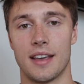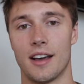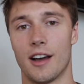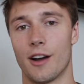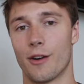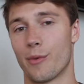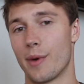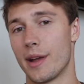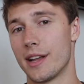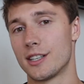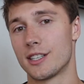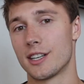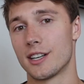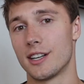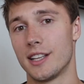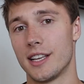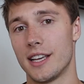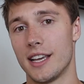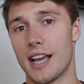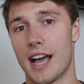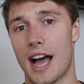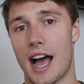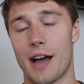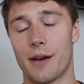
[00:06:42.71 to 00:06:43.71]

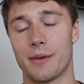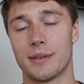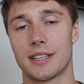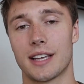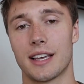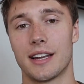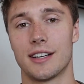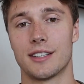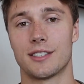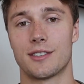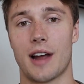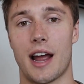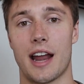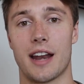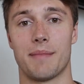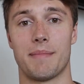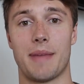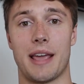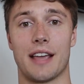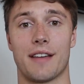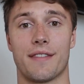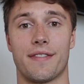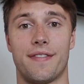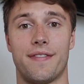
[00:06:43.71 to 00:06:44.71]
Originally I was going to try to
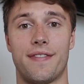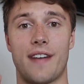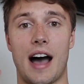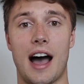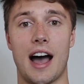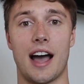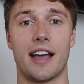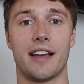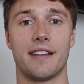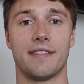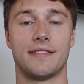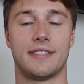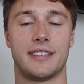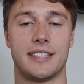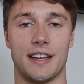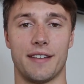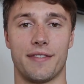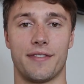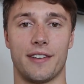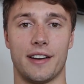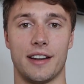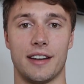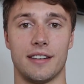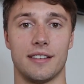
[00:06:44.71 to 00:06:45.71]
make 5
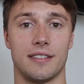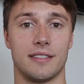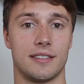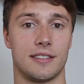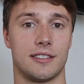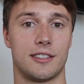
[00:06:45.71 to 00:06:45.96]
different